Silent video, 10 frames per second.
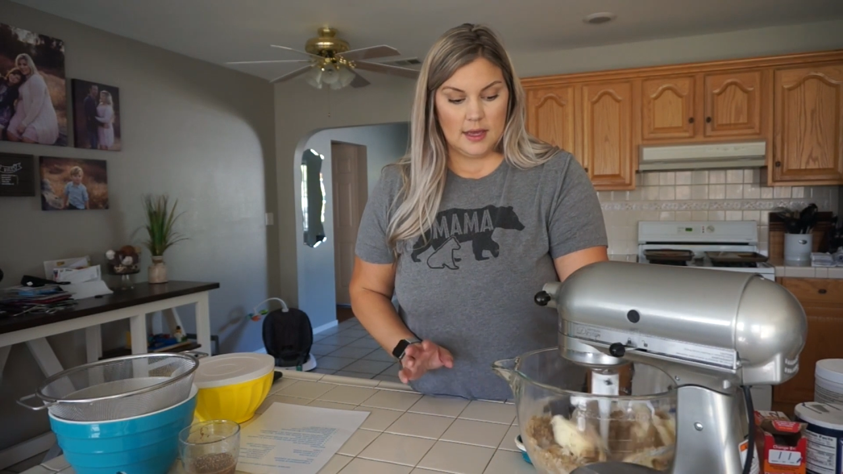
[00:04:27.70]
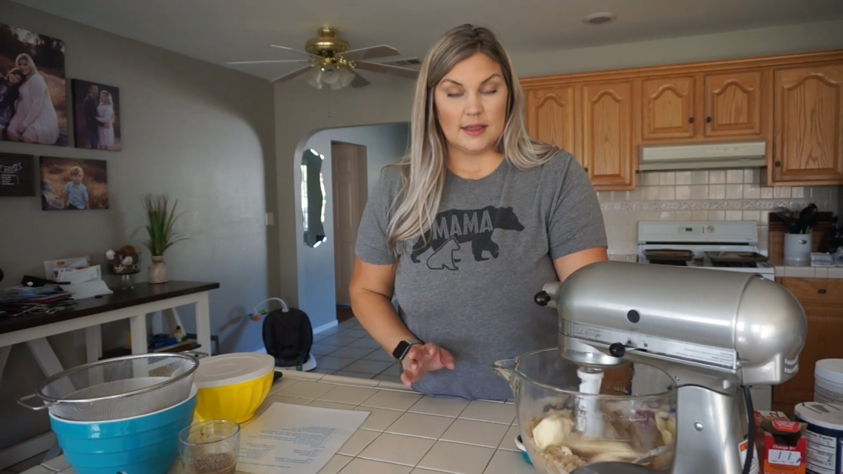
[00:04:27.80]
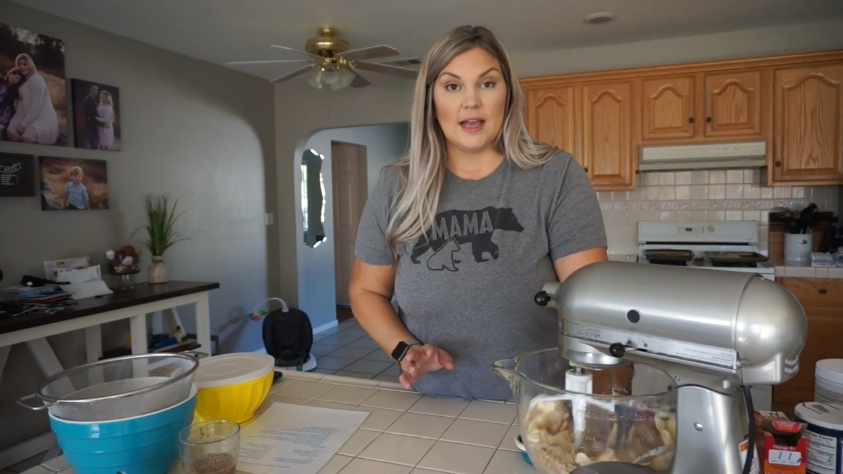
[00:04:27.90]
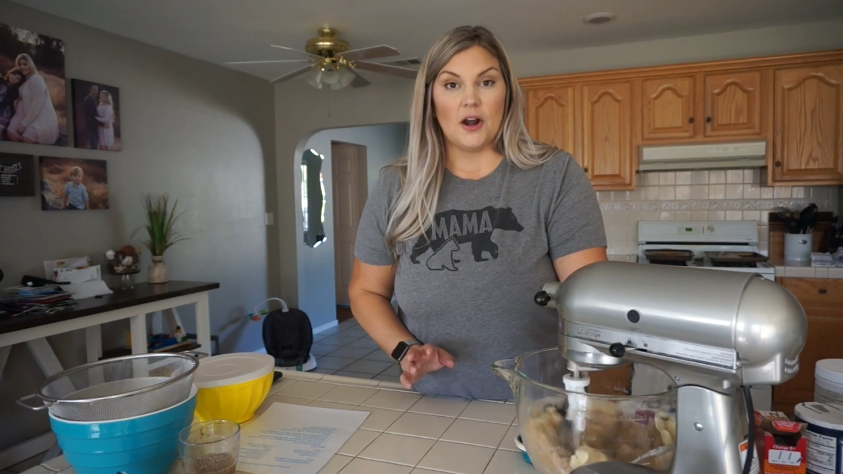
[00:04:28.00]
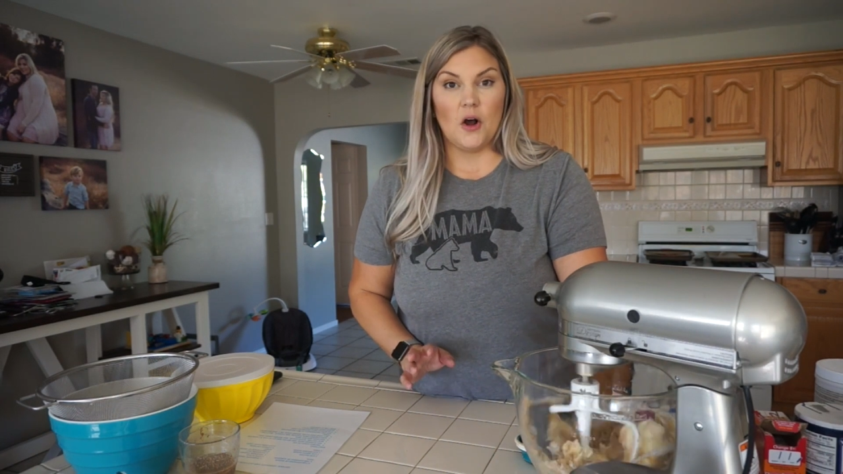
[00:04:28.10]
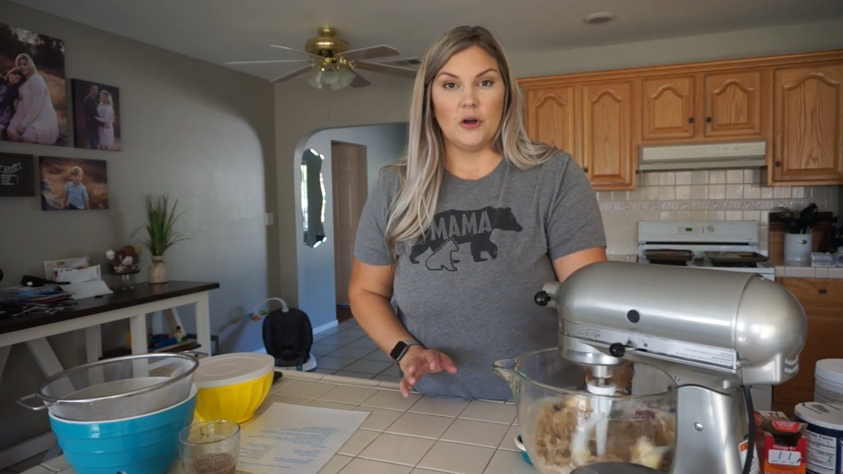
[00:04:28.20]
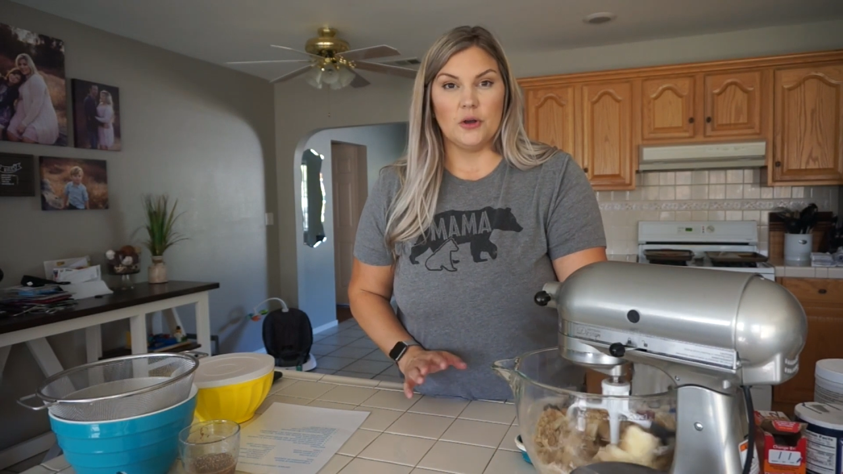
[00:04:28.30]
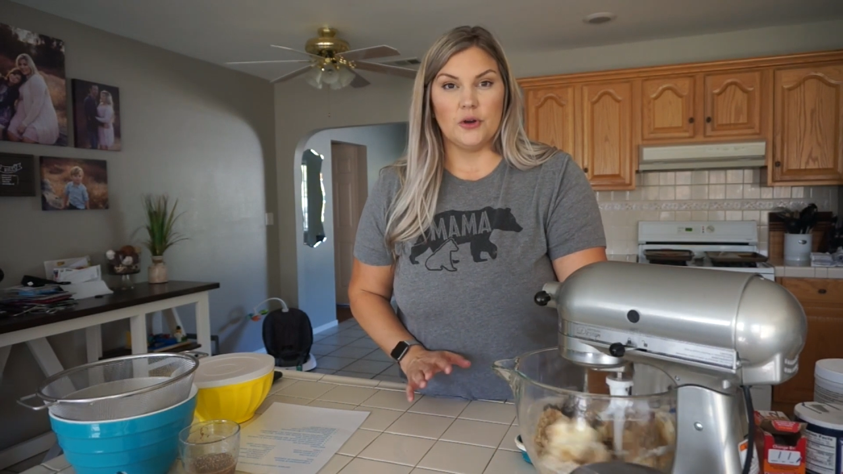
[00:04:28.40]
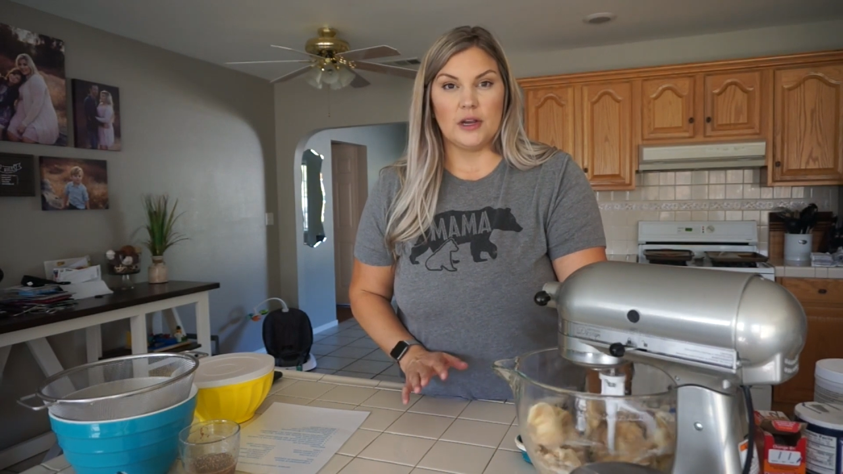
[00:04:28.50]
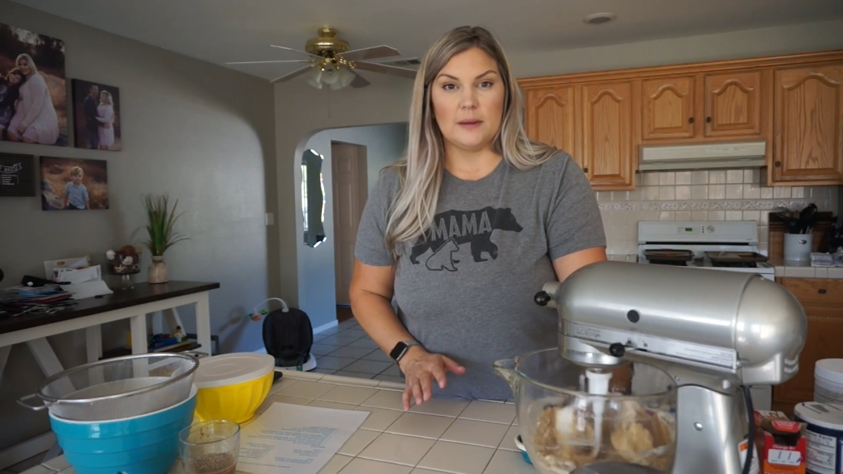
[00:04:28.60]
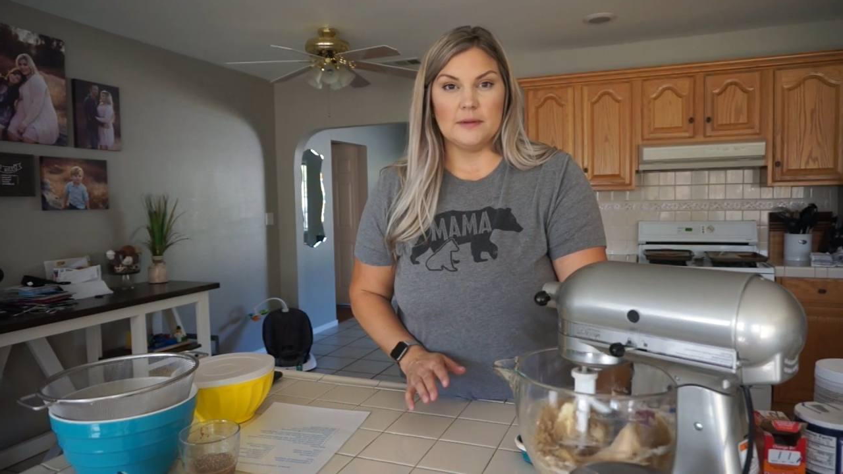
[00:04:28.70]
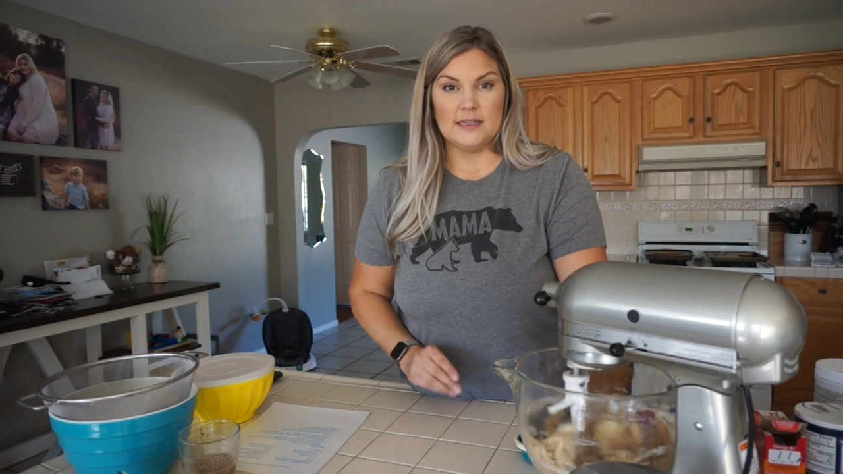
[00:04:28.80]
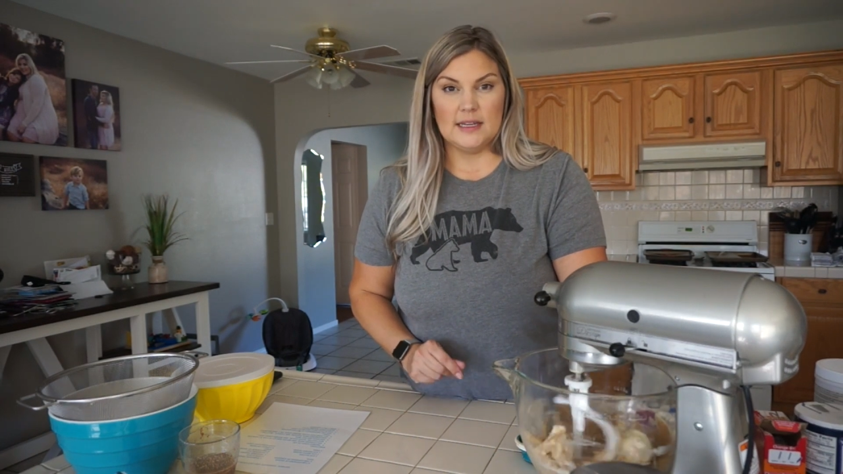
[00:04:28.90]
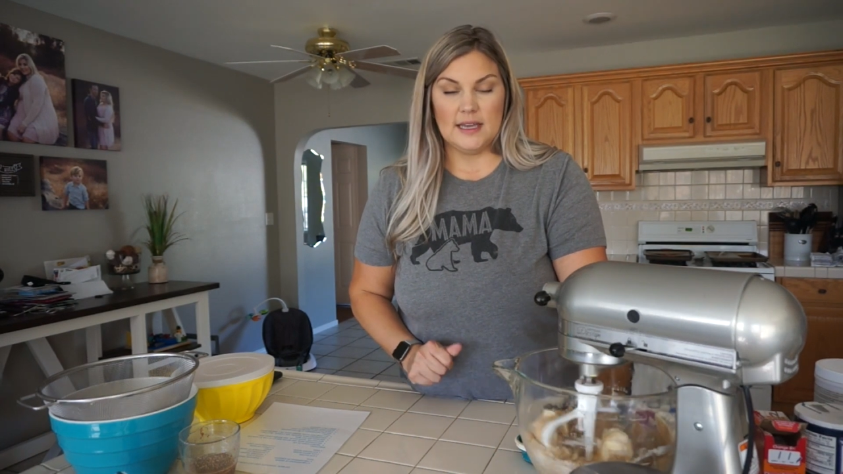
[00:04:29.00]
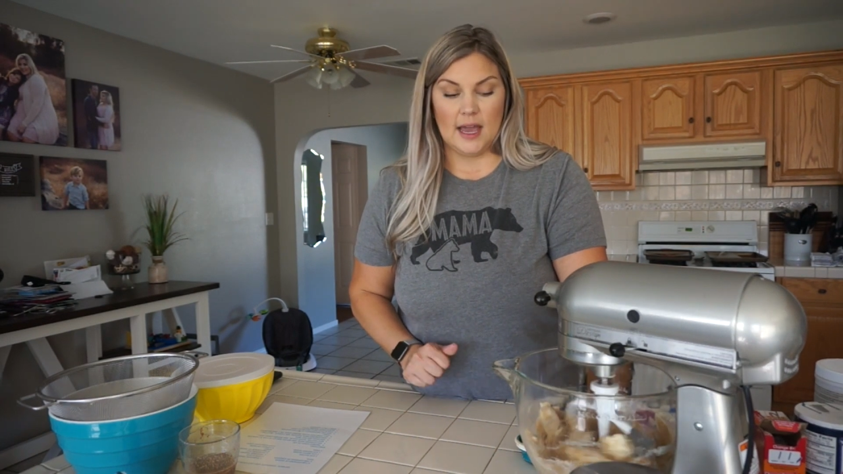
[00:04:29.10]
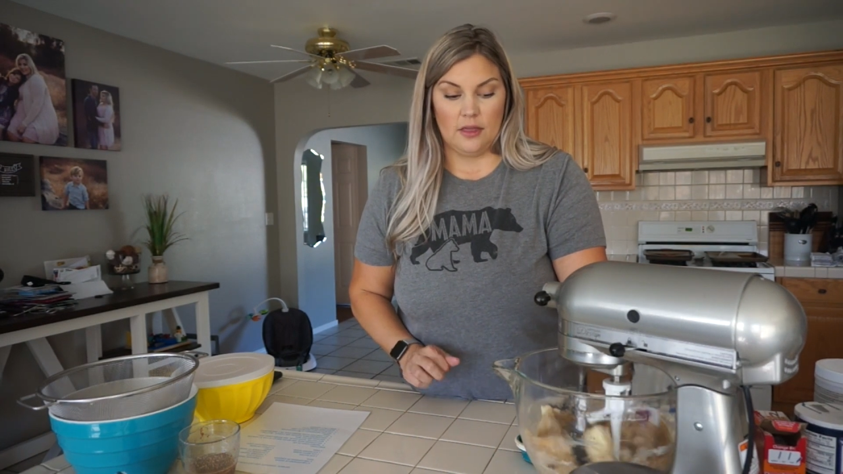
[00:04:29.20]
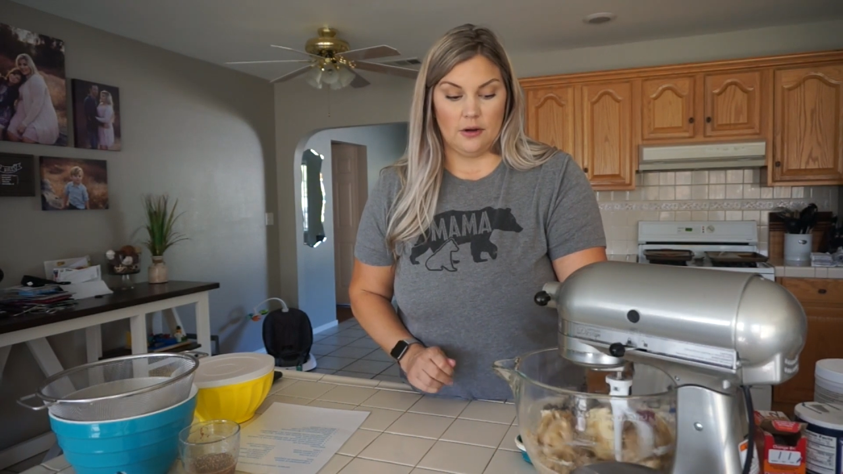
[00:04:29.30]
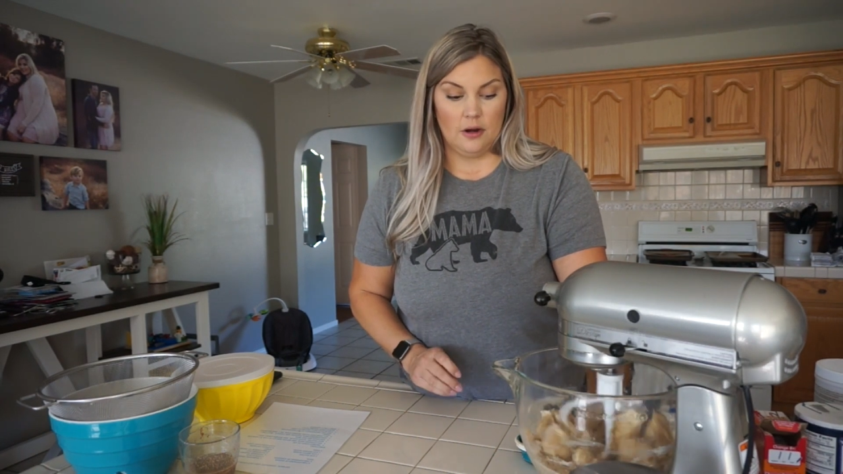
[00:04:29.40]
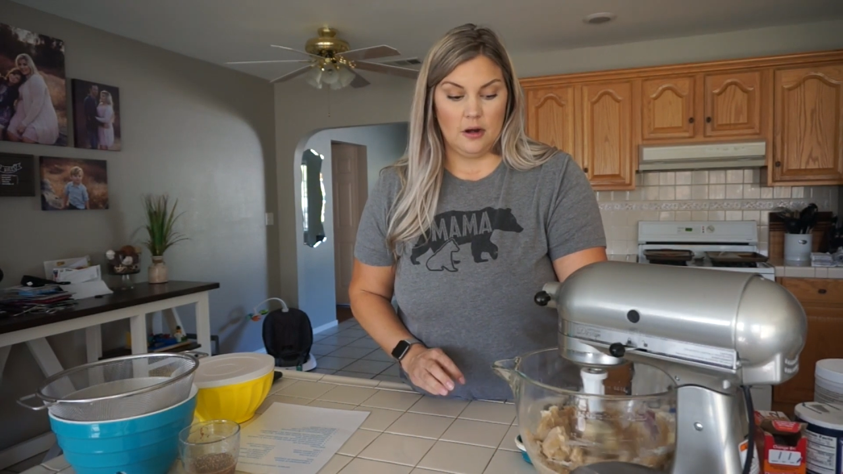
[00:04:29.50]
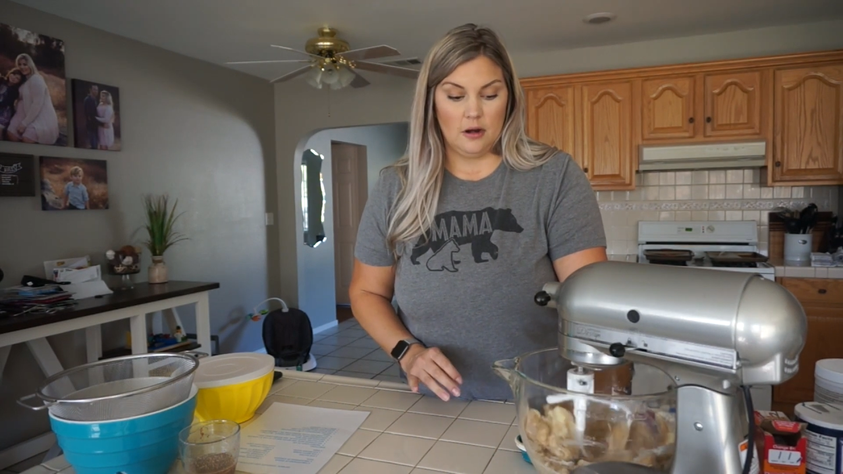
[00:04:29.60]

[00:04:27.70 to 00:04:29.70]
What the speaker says: Get that all creamed together.